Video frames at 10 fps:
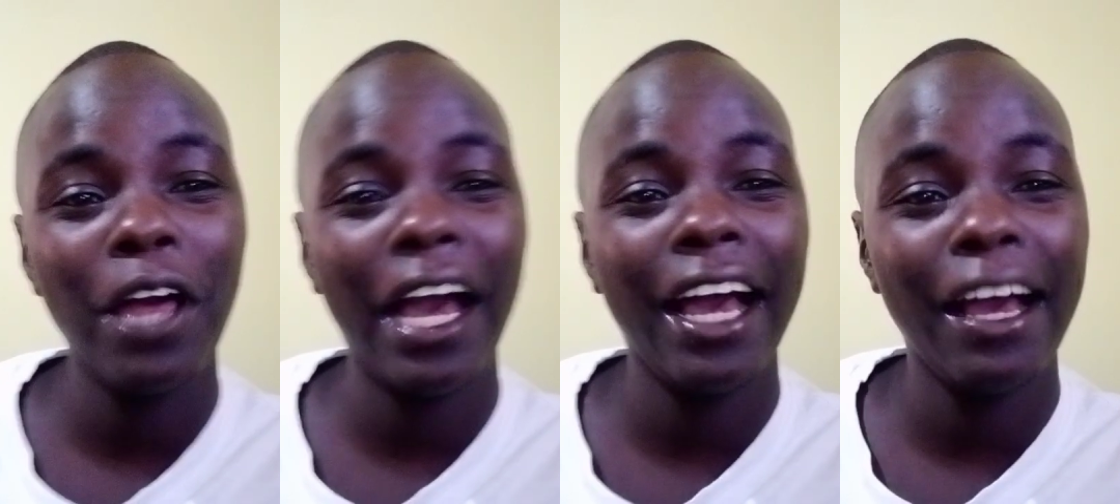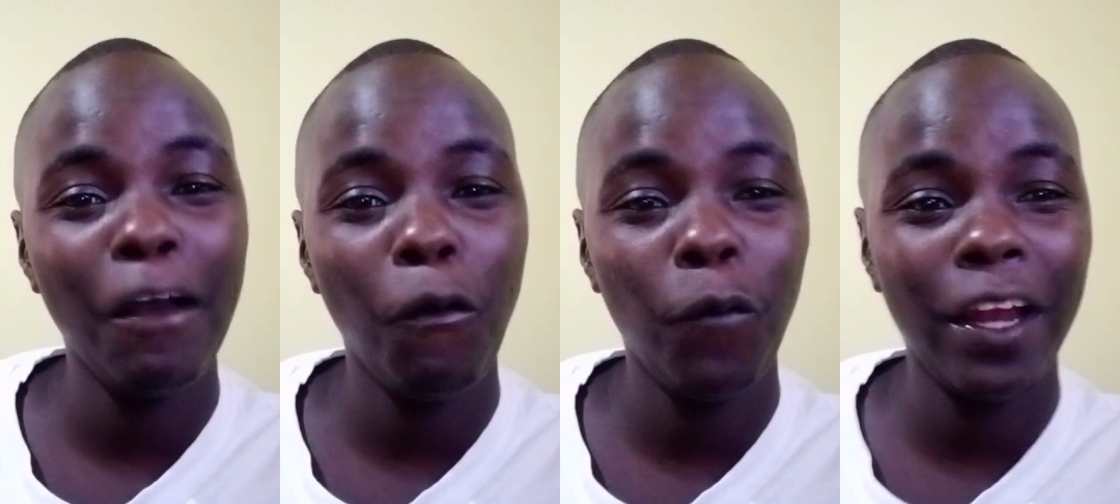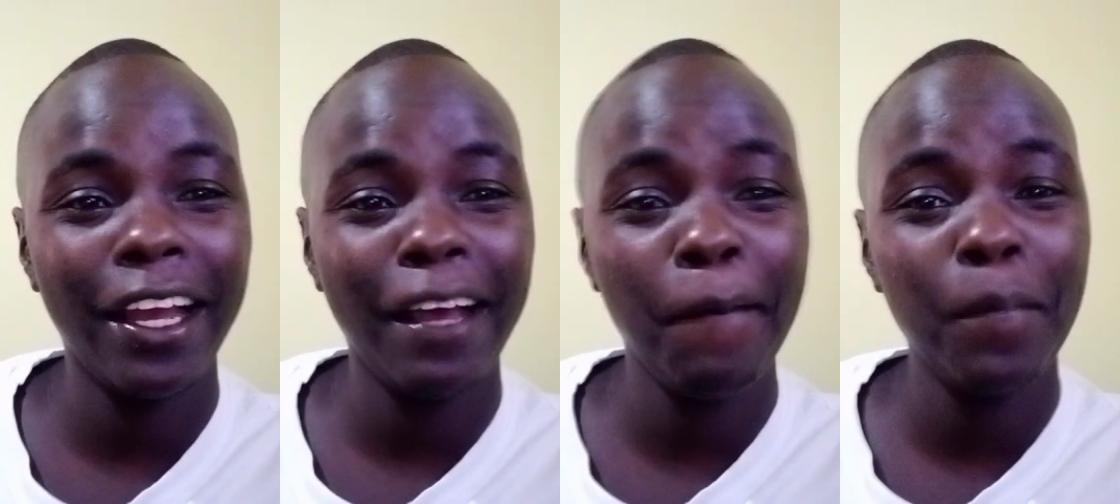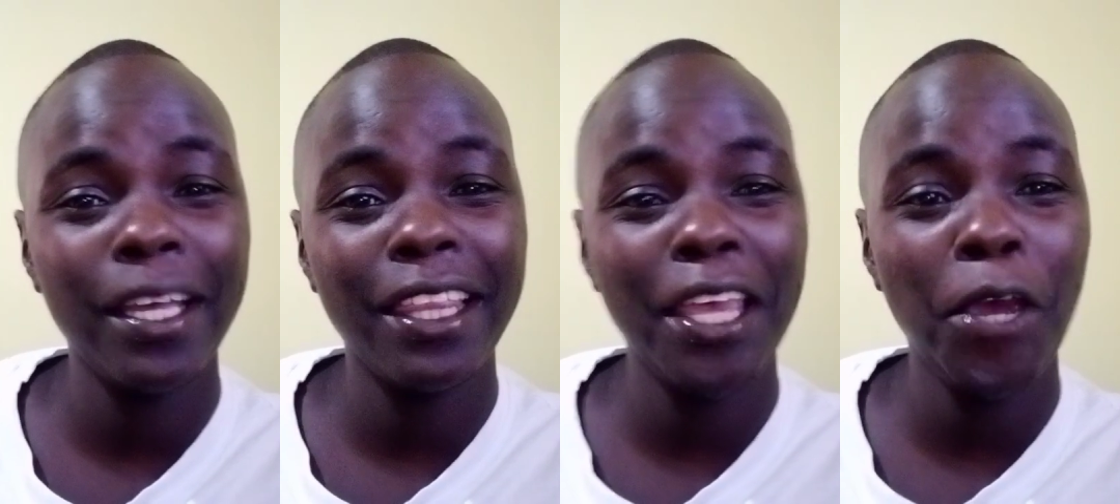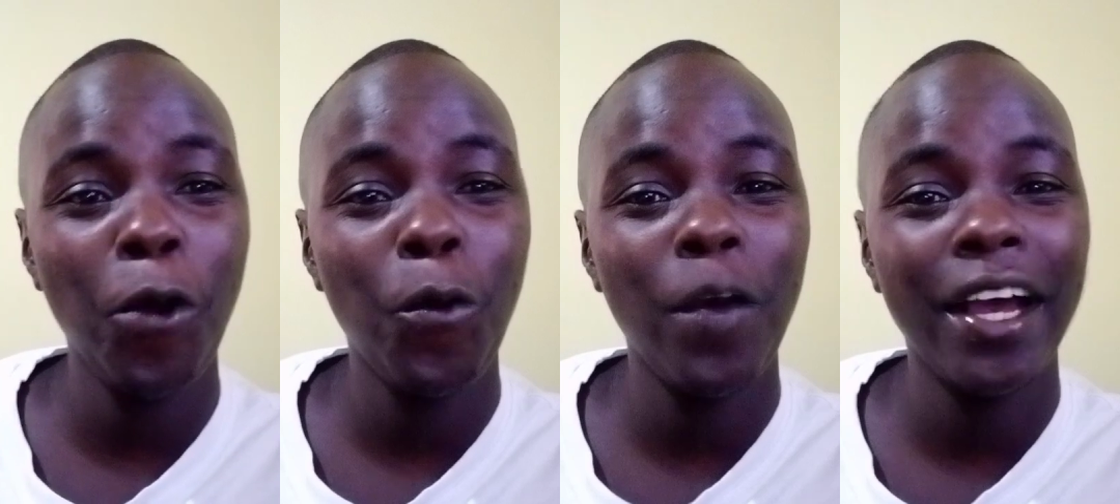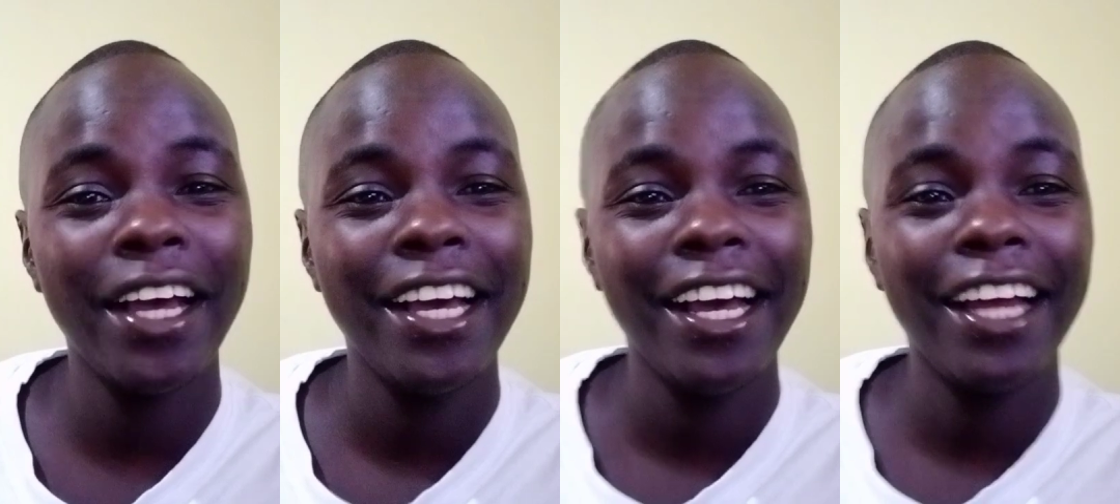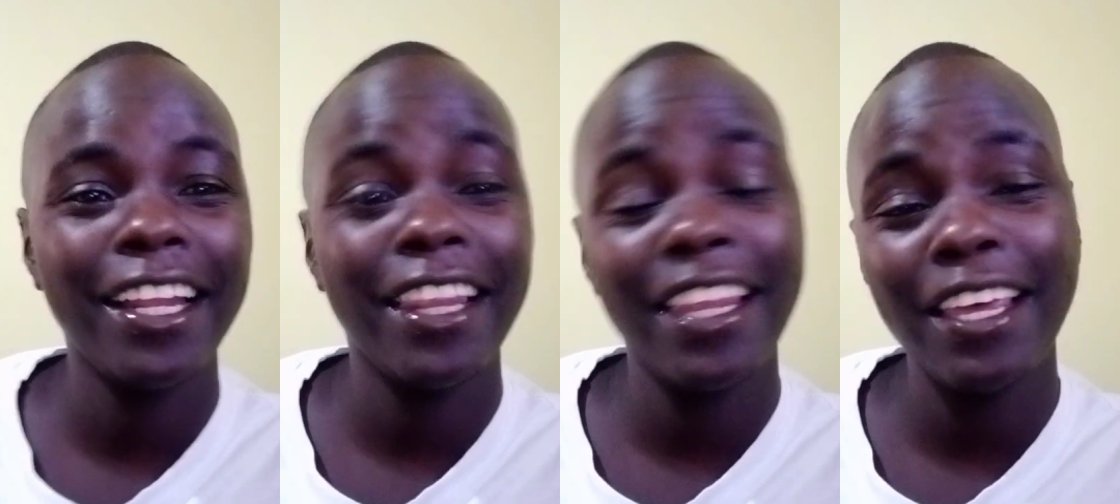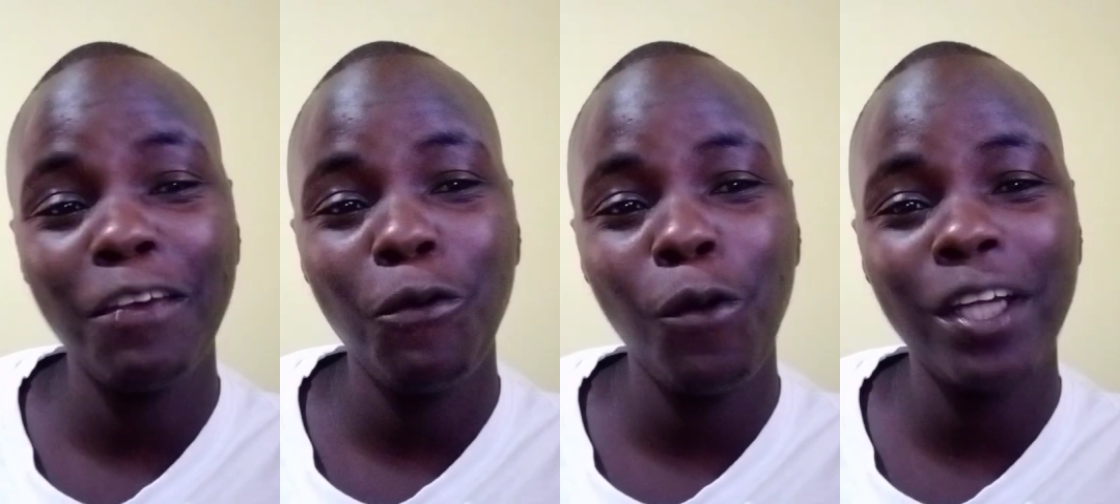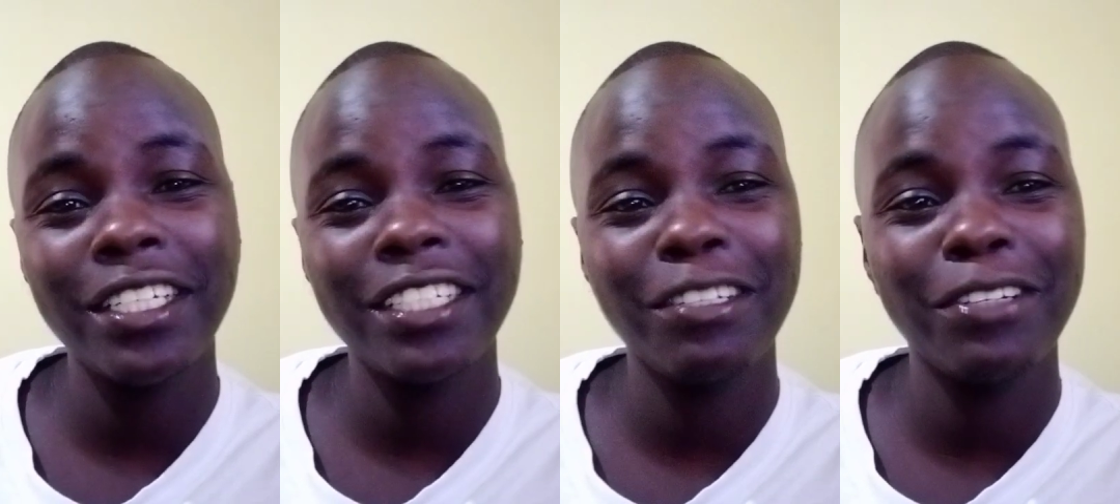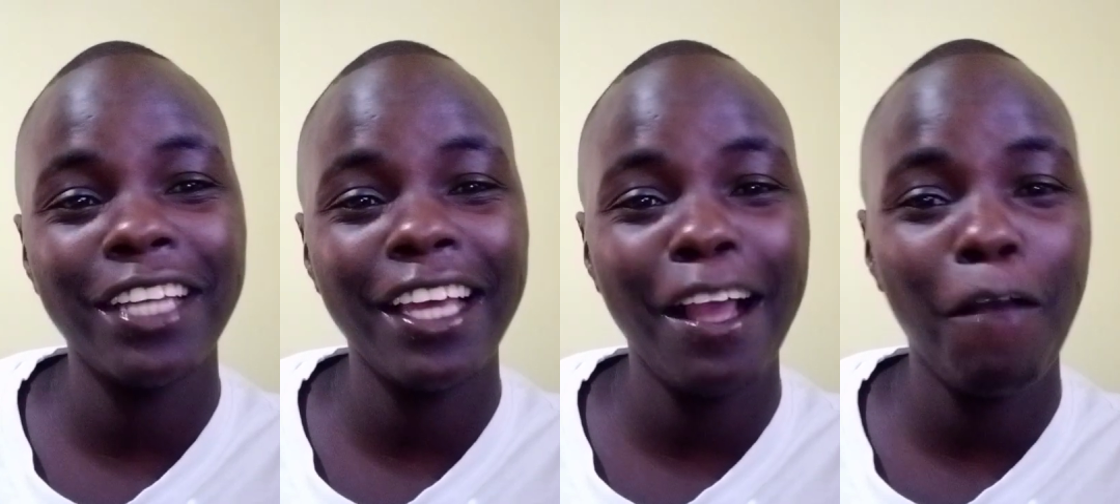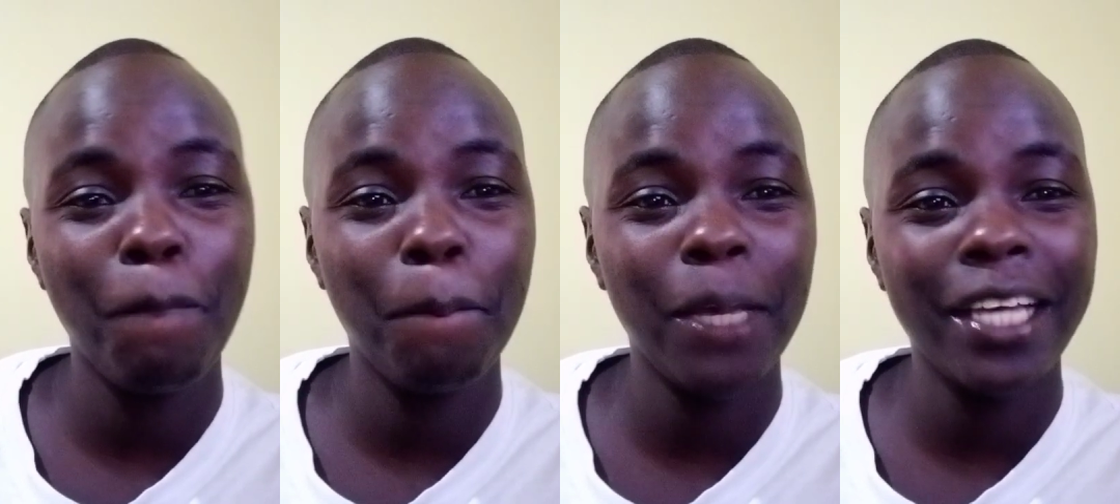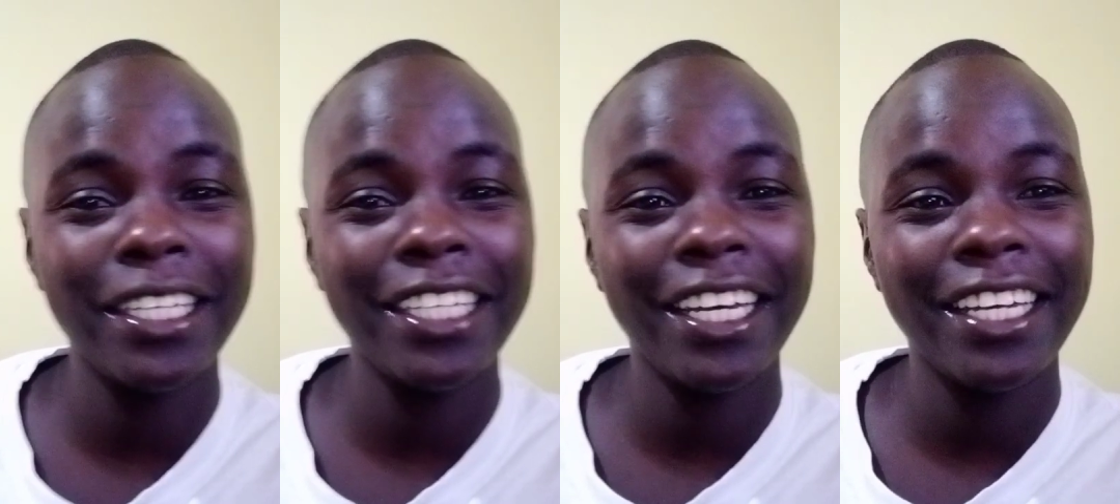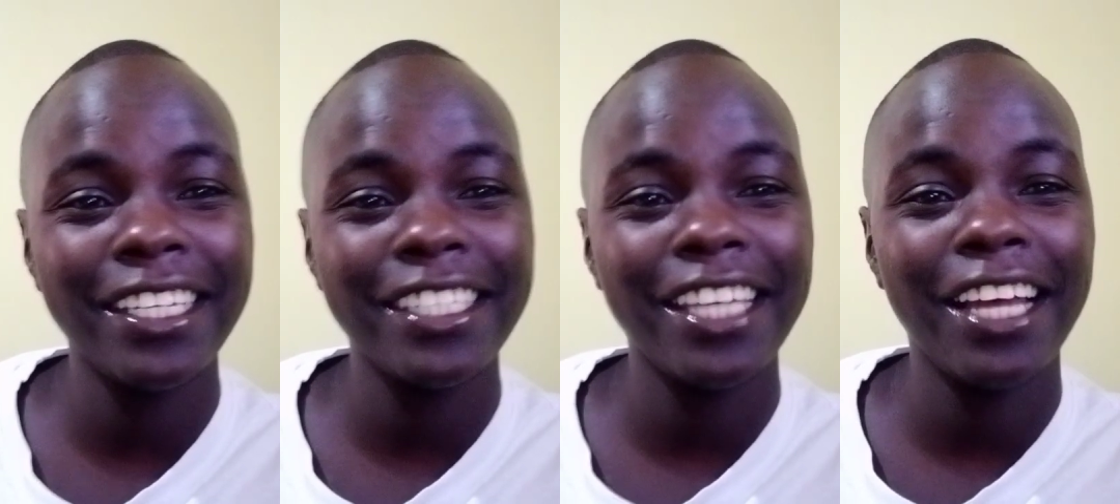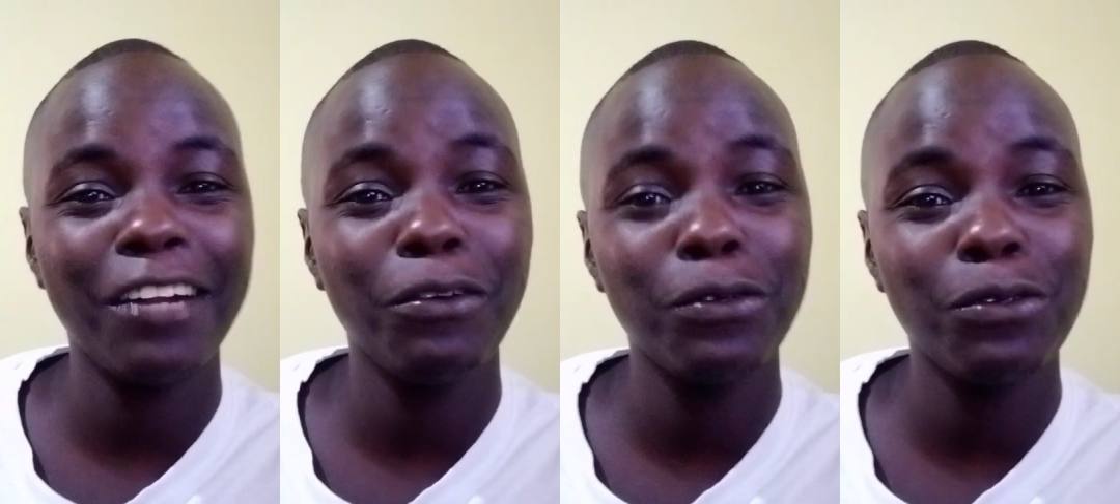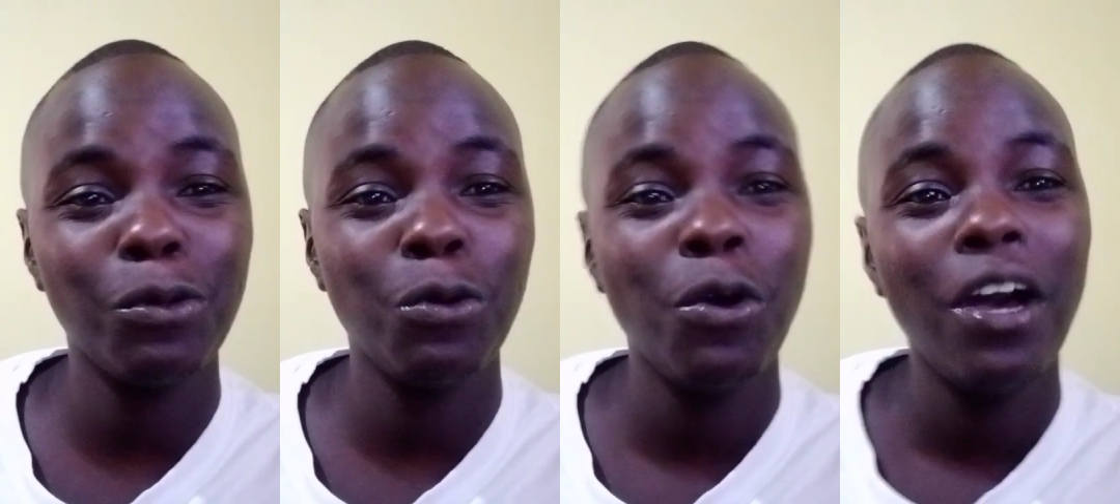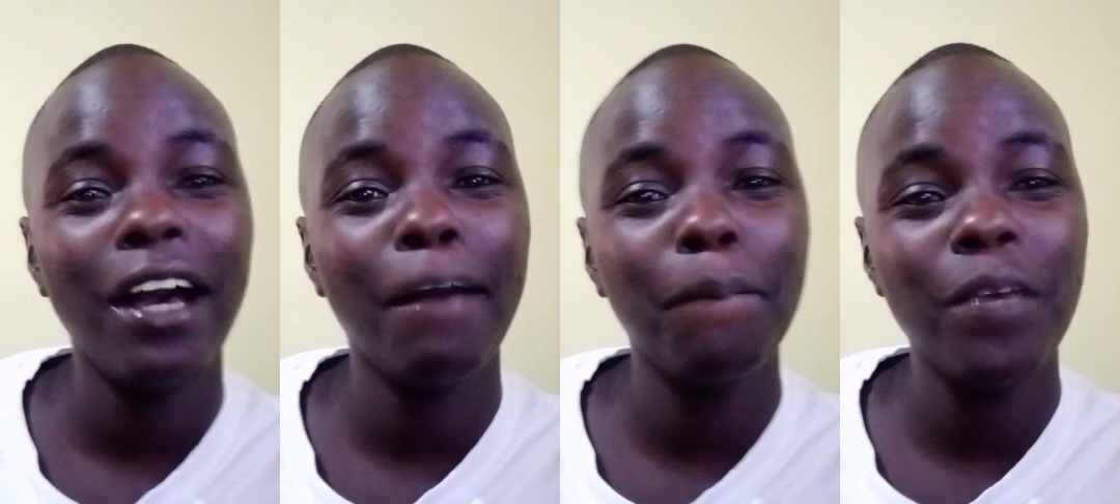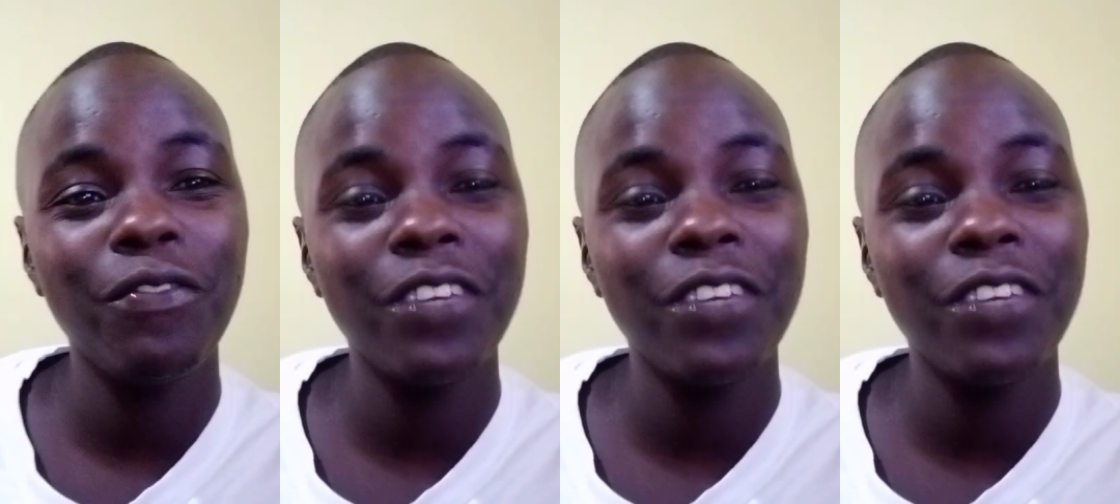uh, welcoming they were, and they wanted to take pictures and also uh, be